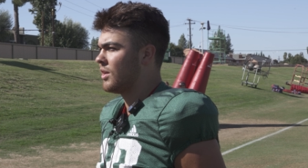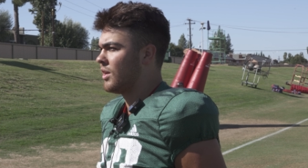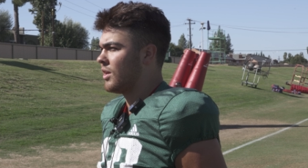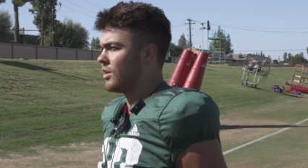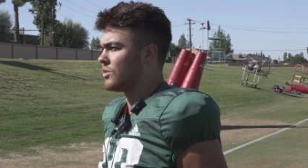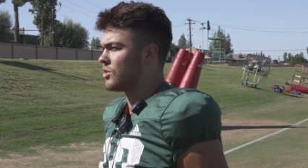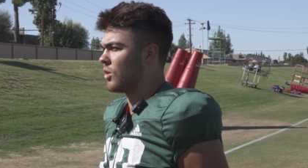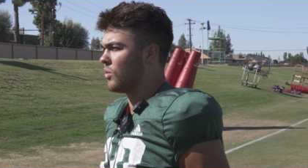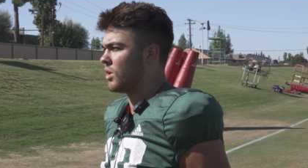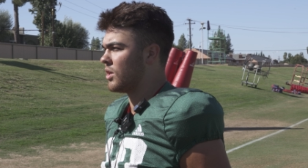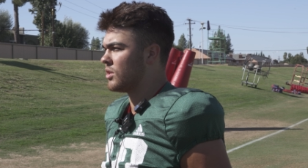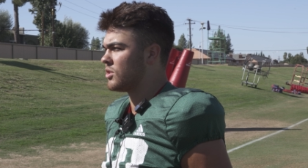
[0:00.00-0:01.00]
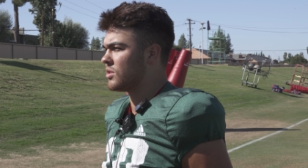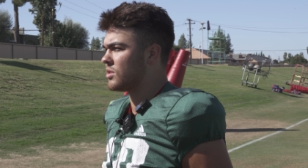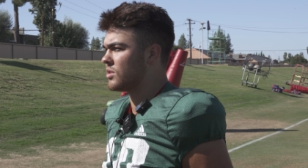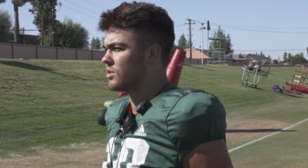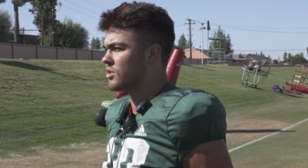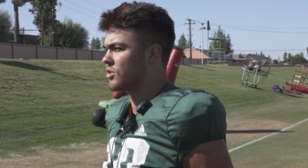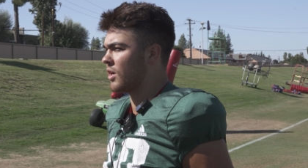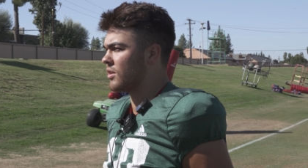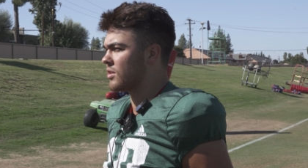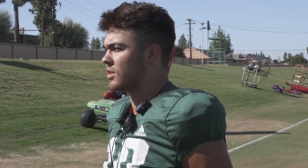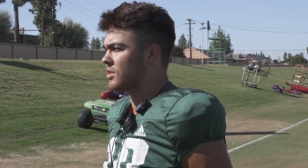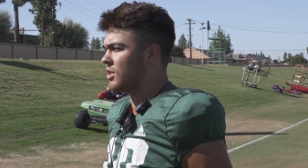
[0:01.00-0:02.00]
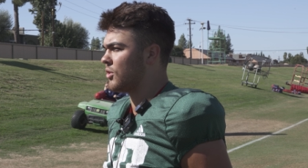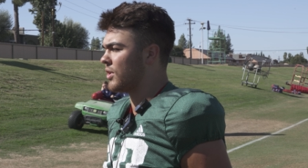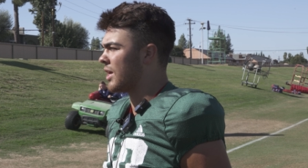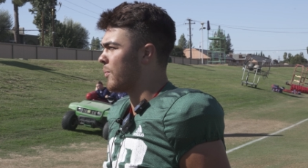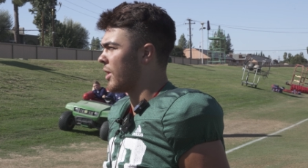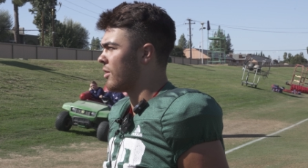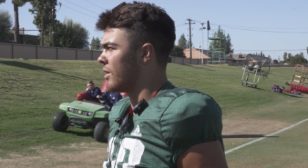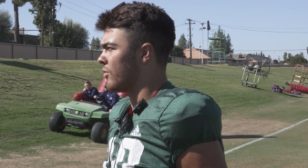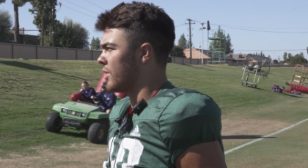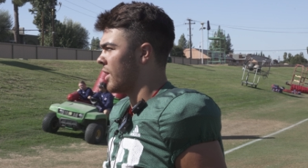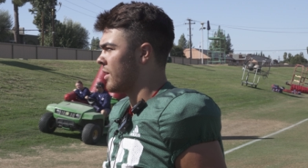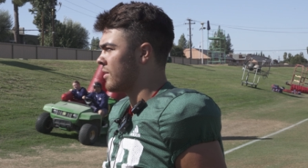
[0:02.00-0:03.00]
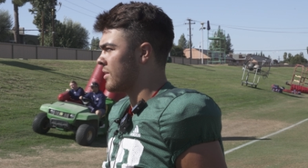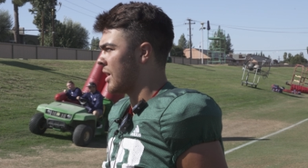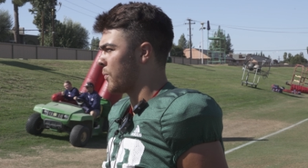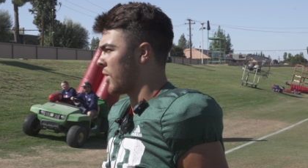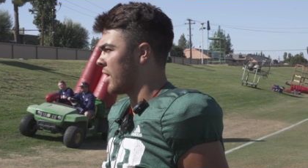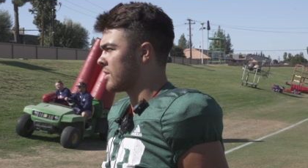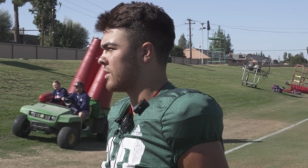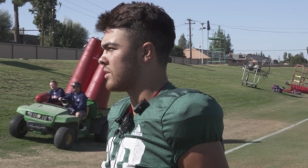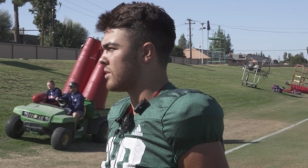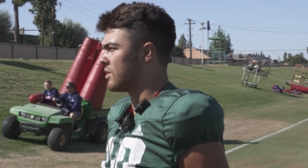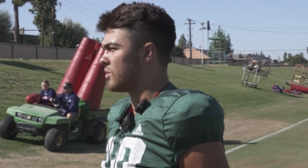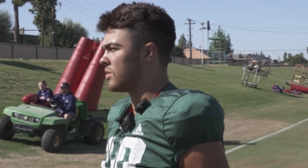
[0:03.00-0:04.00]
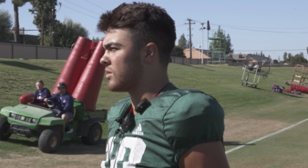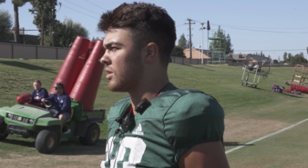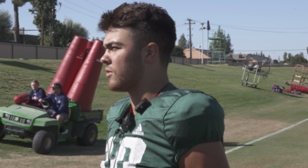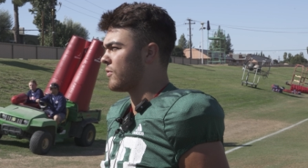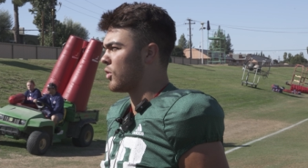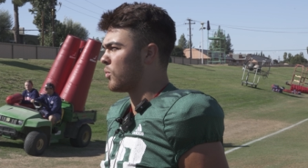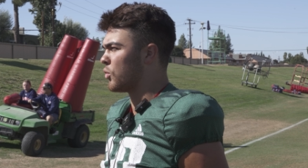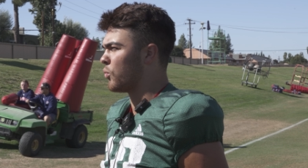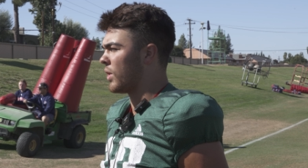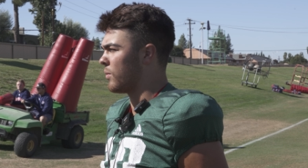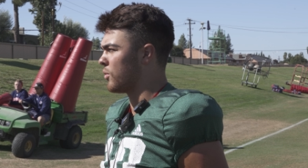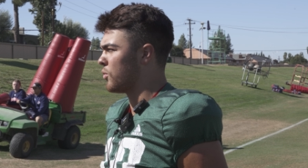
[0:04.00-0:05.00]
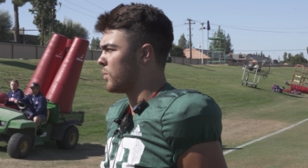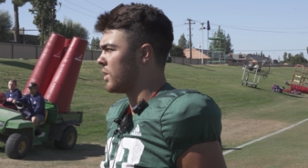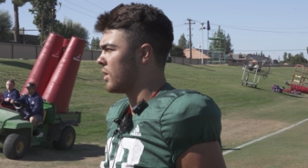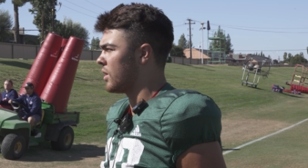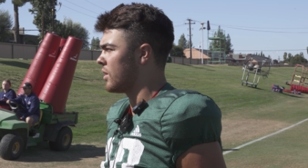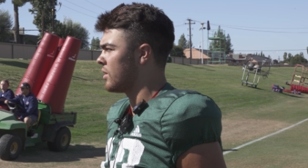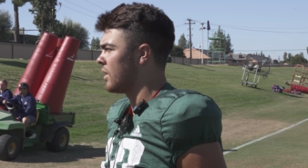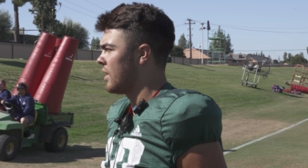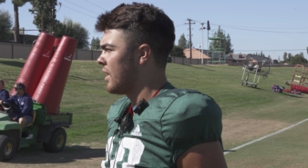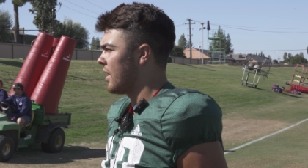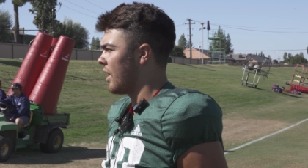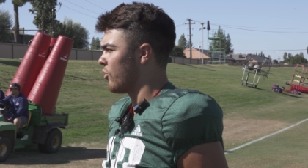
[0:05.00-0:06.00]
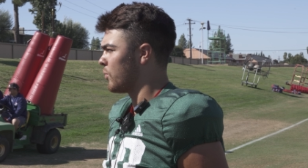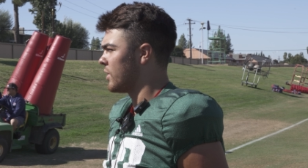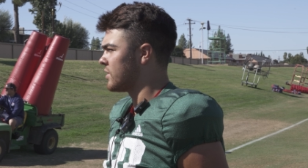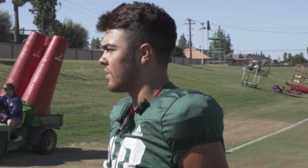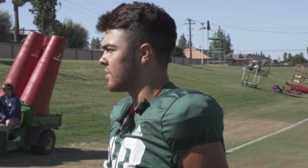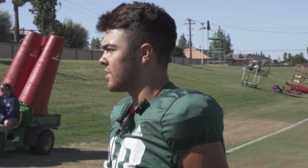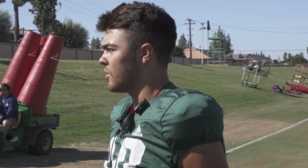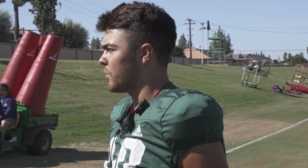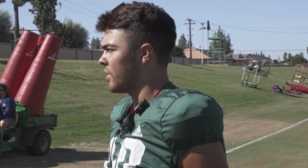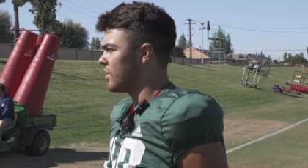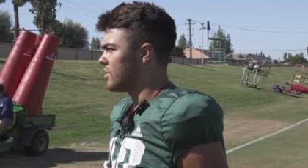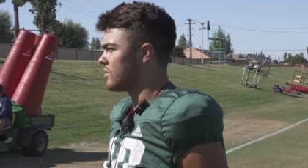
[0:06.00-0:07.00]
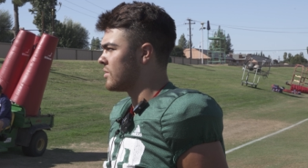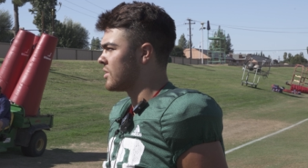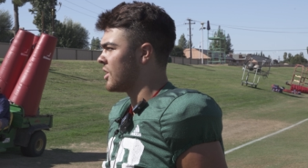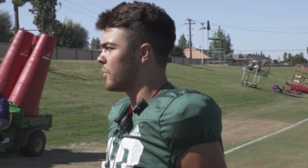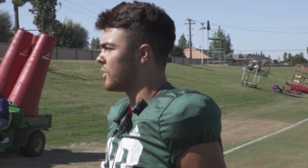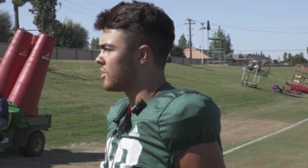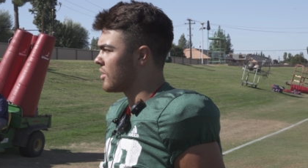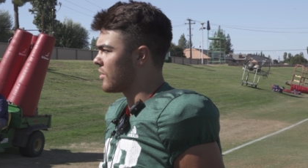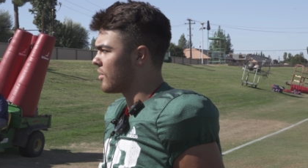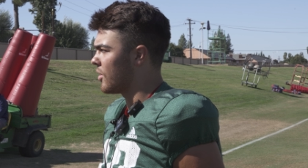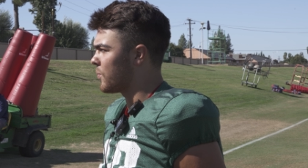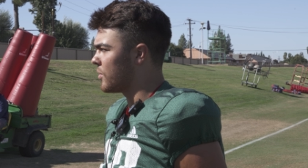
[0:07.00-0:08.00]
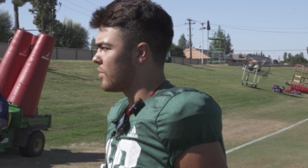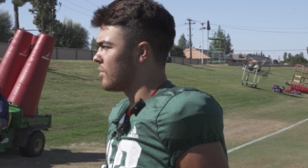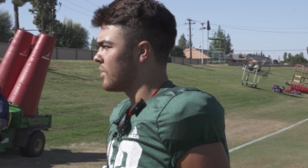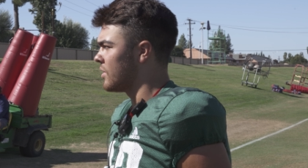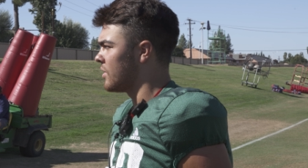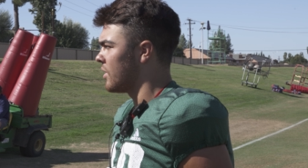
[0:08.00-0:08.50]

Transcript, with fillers: And so uh, just trying to continue to get better every day at practice, in the, in the film room, weight room, and uh, everybody's on the same page, keeping each other up, and, and